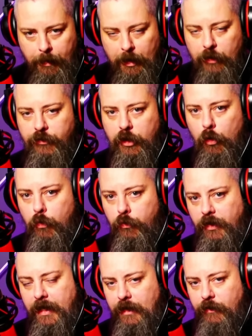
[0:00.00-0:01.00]
Because it
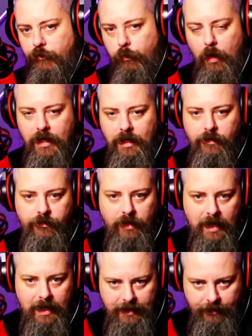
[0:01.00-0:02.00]
goes against why I
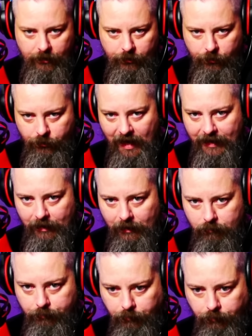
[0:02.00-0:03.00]
started this channel.